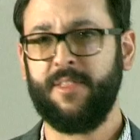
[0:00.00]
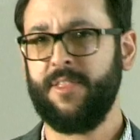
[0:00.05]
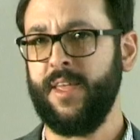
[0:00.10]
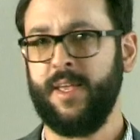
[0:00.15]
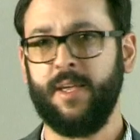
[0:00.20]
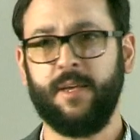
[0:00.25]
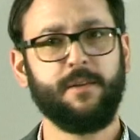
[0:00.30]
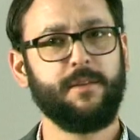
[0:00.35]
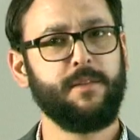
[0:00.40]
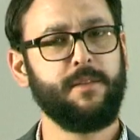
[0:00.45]

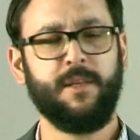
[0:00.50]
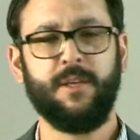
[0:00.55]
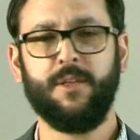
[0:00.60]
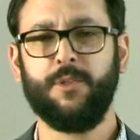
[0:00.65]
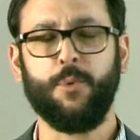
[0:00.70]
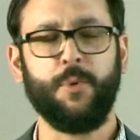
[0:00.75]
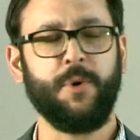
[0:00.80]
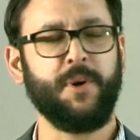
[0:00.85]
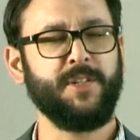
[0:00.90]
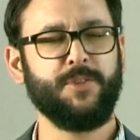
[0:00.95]
think the
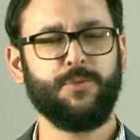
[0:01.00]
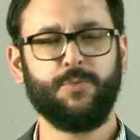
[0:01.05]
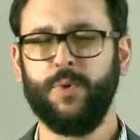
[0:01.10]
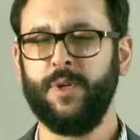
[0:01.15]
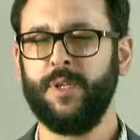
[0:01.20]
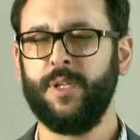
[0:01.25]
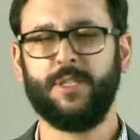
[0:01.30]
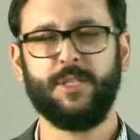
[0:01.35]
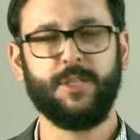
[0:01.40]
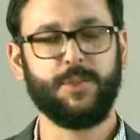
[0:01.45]
authorities
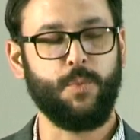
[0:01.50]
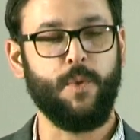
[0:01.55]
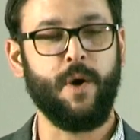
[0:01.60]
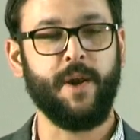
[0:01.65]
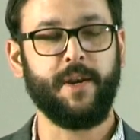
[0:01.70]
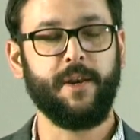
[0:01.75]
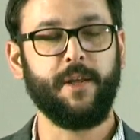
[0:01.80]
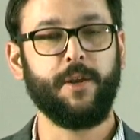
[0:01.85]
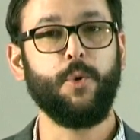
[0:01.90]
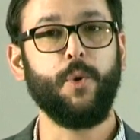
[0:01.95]
really just
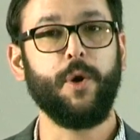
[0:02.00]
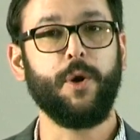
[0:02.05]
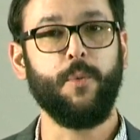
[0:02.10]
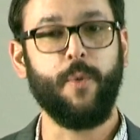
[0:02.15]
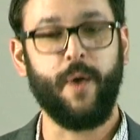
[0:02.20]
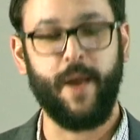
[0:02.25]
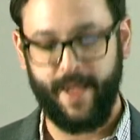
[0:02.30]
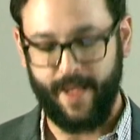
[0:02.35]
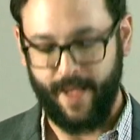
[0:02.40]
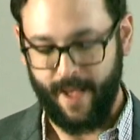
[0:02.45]
wanted a quick
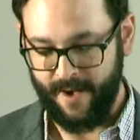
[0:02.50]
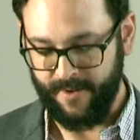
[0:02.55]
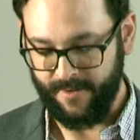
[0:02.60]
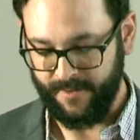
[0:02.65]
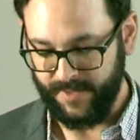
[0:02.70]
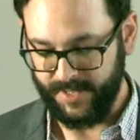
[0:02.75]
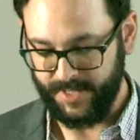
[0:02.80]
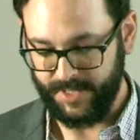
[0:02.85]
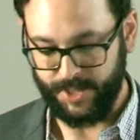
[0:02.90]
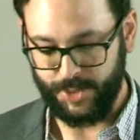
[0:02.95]
way out
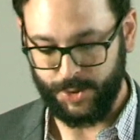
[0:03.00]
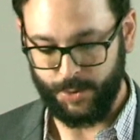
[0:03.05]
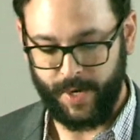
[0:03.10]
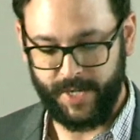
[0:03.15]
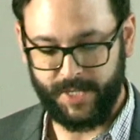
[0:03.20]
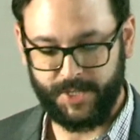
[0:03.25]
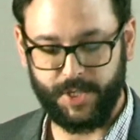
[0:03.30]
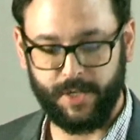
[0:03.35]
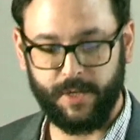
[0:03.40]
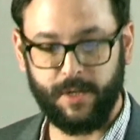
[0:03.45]
of the
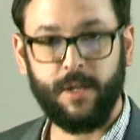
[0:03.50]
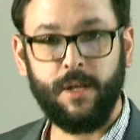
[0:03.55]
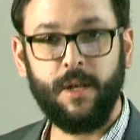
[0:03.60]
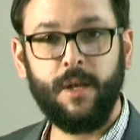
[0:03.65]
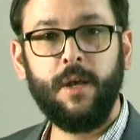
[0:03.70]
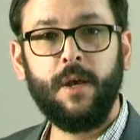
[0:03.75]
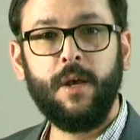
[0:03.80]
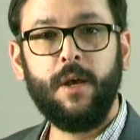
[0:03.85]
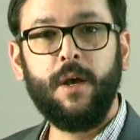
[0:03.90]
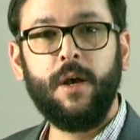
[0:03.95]
situation.
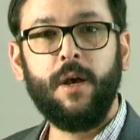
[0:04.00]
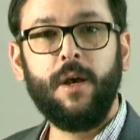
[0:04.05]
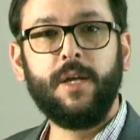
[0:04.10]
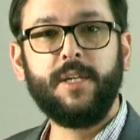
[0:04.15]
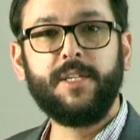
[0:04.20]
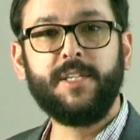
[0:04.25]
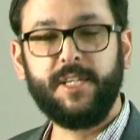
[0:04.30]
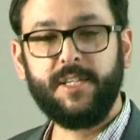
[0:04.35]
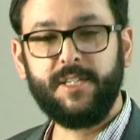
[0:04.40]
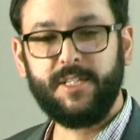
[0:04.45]

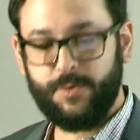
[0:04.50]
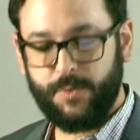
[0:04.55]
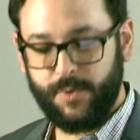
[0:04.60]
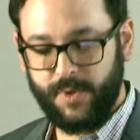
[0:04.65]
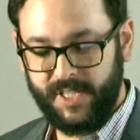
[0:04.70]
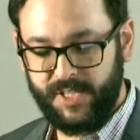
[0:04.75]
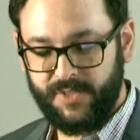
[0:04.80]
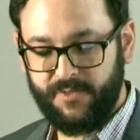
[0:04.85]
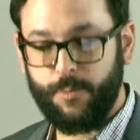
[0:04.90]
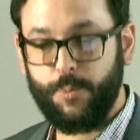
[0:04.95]
Thind is
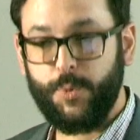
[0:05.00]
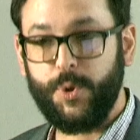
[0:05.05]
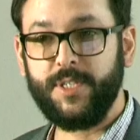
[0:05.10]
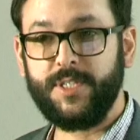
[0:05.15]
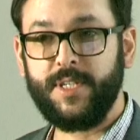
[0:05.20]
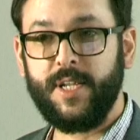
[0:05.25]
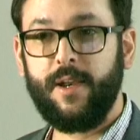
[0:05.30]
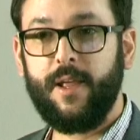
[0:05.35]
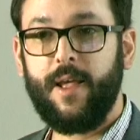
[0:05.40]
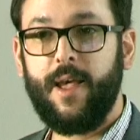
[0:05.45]
released from
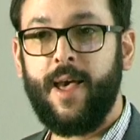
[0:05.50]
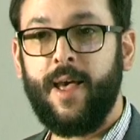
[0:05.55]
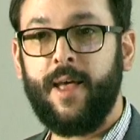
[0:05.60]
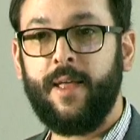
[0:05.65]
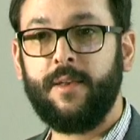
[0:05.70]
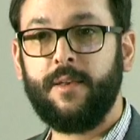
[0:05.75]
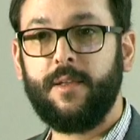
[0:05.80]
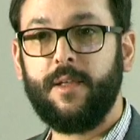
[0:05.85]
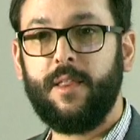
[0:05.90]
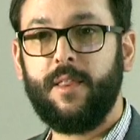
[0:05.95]
prison,
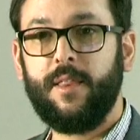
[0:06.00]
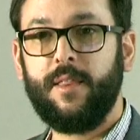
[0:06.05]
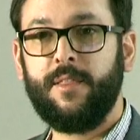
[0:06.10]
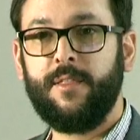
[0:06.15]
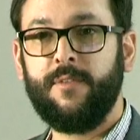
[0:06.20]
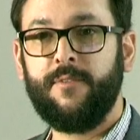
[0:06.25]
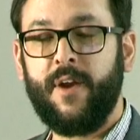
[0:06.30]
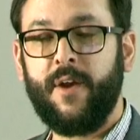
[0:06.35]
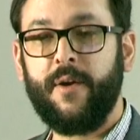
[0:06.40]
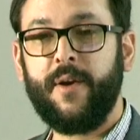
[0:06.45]
and
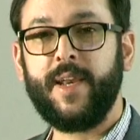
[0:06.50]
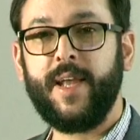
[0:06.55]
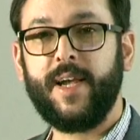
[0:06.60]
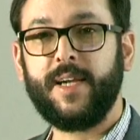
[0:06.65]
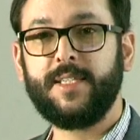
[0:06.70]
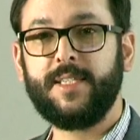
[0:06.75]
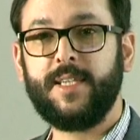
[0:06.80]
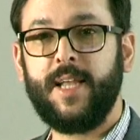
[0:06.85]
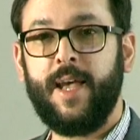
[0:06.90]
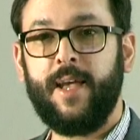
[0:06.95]
the very
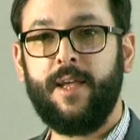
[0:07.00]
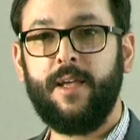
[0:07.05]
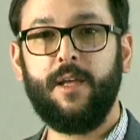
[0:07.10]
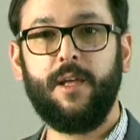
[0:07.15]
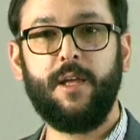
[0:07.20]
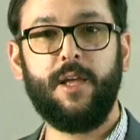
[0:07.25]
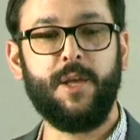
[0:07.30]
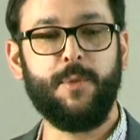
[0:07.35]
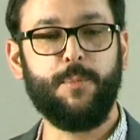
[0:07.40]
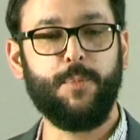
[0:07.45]
next day
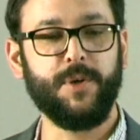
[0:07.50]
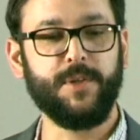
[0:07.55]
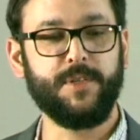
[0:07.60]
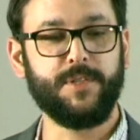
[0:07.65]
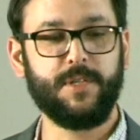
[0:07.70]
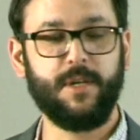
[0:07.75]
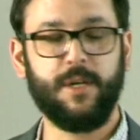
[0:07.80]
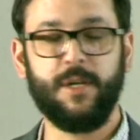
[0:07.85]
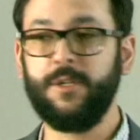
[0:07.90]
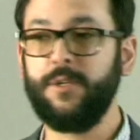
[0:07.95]
he
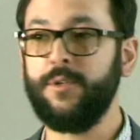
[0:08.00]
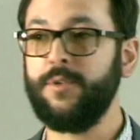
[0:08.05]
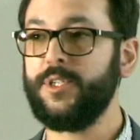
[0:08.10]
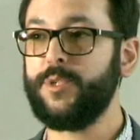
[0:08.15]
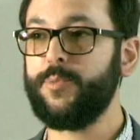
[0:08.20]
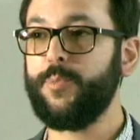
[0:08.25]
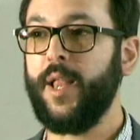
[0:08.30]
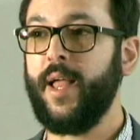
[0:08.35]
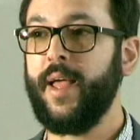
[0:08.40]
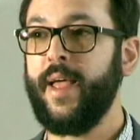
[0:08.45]
puts a new
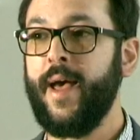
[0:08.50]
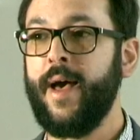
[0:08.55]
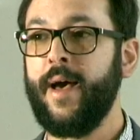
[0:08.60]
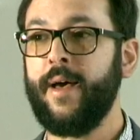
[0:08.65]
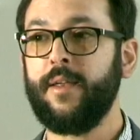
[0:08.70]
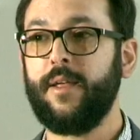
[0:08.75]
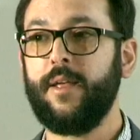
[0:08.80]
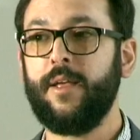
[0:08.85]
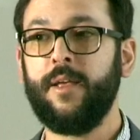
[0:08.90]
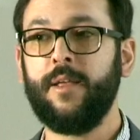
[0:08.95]
display
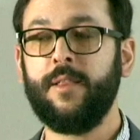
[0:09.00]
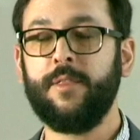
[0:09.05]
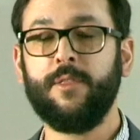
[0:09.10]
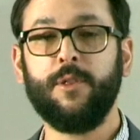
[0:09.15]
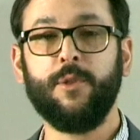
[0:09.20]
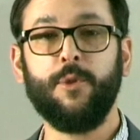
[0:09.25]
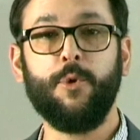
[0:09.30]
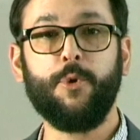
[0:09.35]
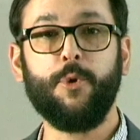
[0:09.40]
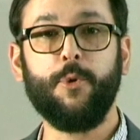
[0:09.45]
ad in
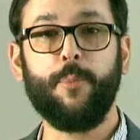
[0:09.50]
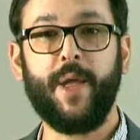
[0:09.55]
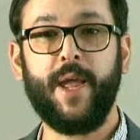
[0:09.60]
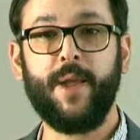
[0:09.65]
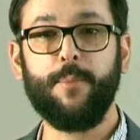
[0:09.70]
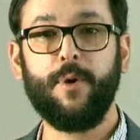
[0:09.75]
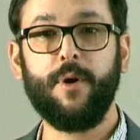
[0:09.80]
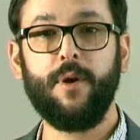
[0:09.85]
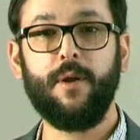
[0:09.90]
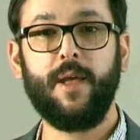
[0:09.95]
the local
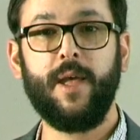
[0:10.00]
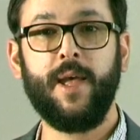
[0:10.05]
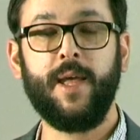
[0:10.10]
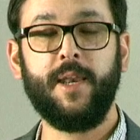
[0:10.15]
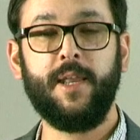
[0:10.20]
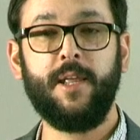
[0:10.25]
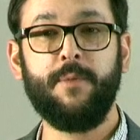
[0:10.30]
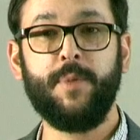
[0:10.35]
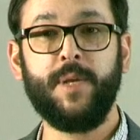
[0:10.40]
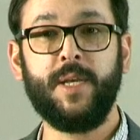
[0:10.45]
paper,
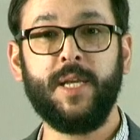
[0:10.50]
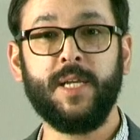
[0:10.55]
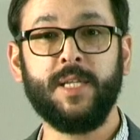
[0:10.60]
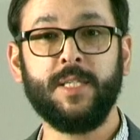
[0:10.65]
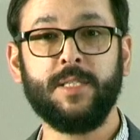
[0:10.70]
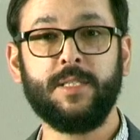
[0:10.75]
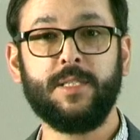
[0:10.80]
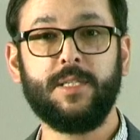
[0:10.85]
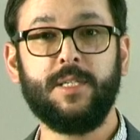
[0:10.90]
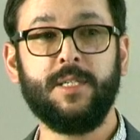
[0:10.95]
and he
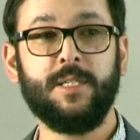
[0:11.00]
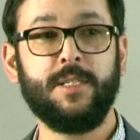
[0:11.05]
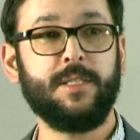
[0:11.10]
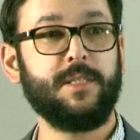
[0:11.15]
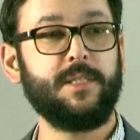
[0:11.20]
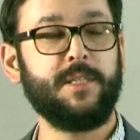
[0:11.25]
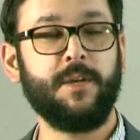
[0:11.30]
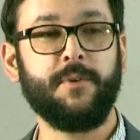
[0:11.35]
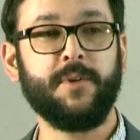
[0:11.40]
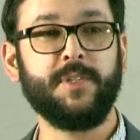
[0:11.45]
begins
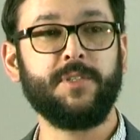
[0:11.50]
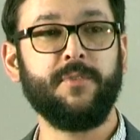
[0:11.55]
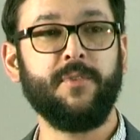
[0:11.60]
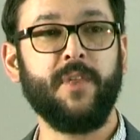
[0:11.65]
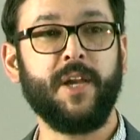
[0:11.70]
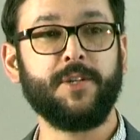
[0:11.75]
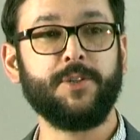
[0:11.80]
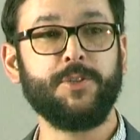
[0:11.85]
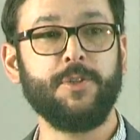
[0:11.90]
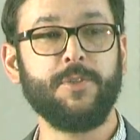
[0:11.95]
his series of
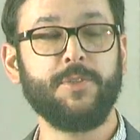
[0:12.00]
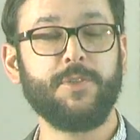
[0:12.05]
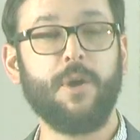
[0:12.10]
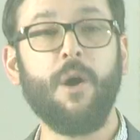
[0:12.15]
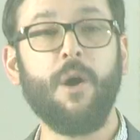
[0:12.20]
lectures